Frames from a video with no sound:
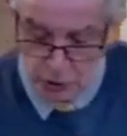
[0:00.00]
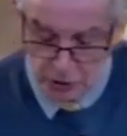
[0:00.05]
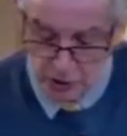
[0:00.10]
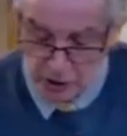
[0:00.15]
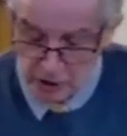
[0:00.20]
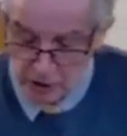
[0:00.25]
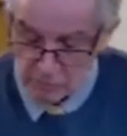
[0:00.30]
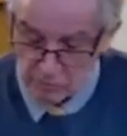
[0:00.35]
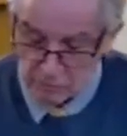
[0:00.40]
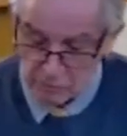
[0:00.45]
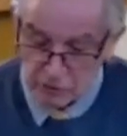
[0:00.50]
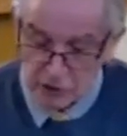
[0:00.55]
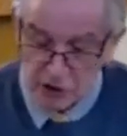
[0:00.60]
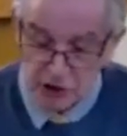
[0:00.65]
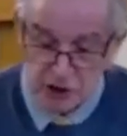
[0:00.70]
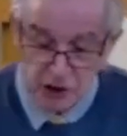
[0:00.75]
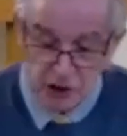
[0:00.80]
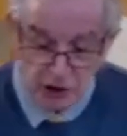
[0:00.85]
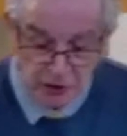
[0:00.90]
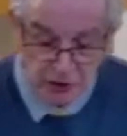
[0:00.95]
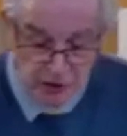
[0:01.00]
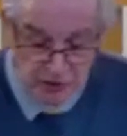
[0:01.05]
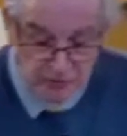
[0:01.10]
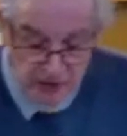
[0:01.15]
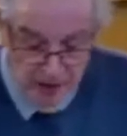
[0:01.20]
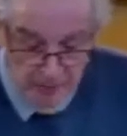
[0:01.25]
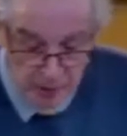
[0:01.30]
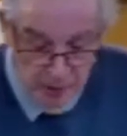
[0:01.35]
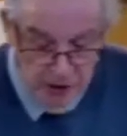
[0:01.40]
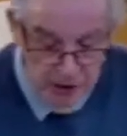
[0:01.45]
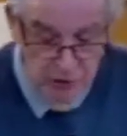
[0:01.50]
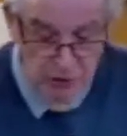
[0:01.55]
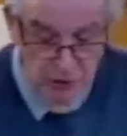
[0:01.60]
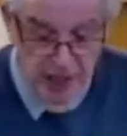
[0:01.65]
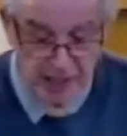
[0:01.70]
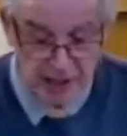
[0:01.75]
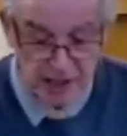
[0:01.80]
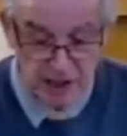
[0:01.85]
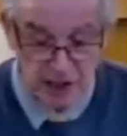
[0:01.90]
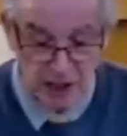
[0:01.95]
her, she's learnt the family
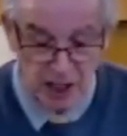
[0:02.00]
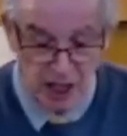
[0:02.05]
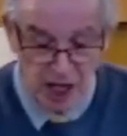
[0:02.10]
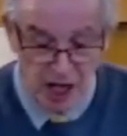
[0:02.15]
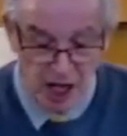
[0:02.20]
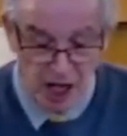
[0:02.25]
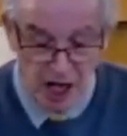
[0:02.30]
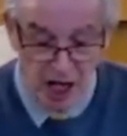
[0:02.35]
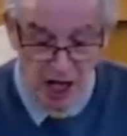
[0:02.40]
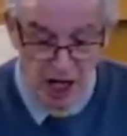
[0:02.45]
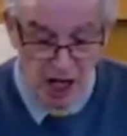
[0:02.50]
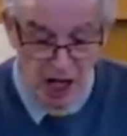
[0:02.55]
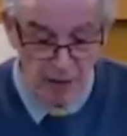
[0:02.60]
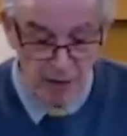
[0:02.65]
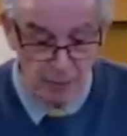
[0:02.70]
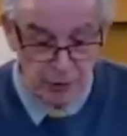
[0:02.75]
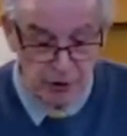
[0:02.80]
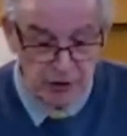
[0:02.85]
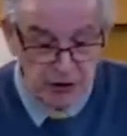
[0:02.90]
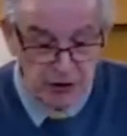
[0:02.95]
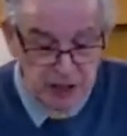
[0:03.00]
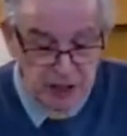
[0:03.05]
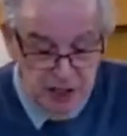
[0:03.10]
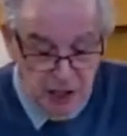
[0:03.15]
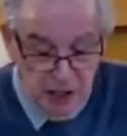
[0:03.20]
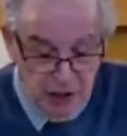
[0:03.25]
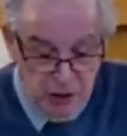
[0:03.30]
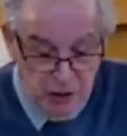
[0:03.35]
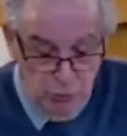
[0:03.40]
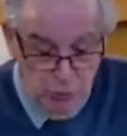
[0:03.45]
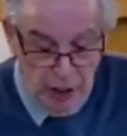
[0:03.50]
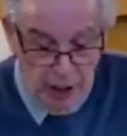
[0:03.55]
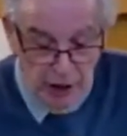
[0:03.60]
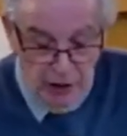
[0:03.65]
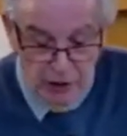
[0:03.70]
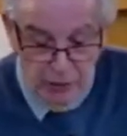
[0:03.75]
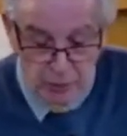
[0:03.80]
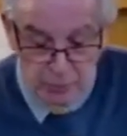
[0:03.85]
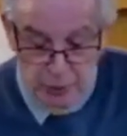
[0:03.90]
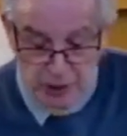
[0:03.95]
traits. Her brother desires
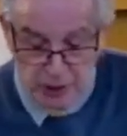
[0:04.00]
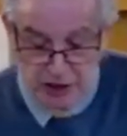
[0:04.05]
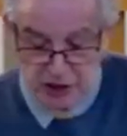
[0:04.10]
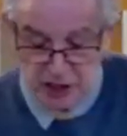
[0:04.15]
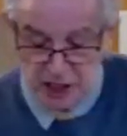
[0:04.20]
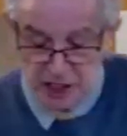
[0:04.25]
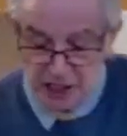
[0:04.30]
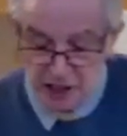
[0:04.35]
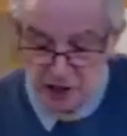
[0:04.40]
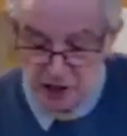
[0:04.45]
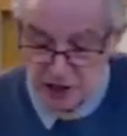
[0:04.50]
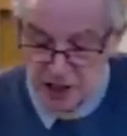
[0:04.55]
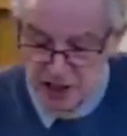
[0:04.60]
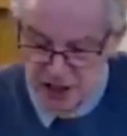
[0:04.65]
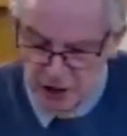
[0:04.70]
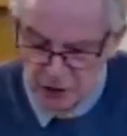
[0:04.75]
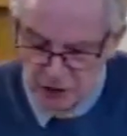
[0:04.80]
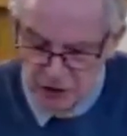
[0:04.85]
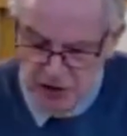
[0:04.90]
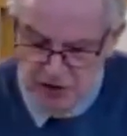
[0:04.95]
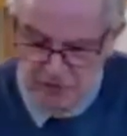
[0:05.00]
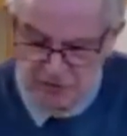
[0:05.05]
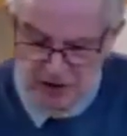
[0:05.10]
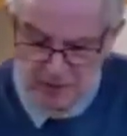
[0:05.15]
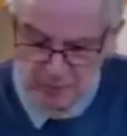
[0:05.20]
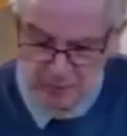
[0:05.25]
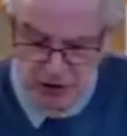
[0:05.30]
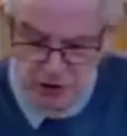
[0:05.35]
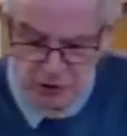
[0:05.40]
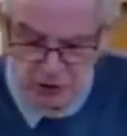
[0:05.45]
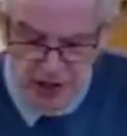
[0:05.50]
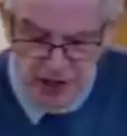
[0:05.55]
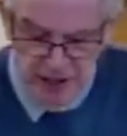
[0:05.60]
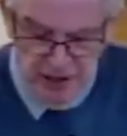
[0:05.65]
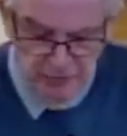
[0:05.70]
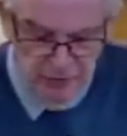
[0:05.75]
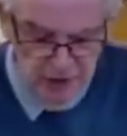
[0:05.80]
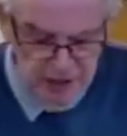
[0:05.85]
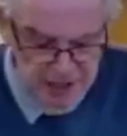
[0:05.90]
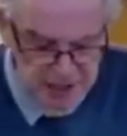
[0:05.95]
wealth and prestige, and he's got this family trait
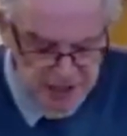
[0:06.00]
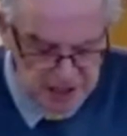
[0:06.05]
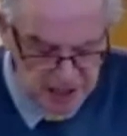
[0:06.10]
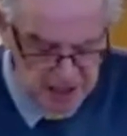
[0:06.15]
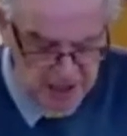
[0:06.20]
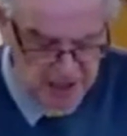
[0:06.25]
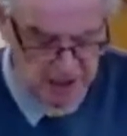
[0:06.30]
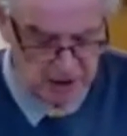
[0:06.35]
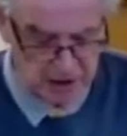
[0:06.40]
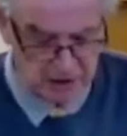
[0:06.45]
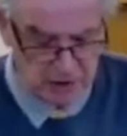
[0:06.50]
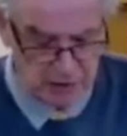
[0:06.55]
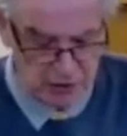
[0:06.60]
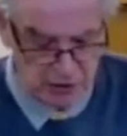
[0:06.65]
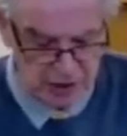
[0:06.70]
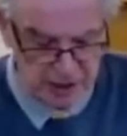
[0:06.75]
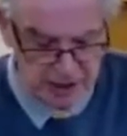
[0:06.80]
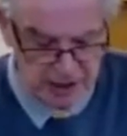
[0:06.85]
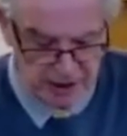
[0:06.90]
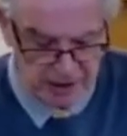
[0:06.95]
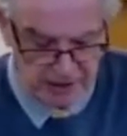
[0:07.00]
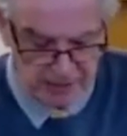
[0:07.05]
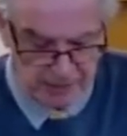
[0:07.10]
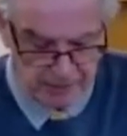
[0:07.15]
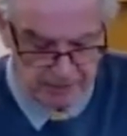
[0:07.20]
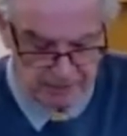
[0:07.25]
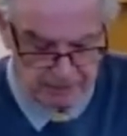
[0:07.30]
of deceit and cheating.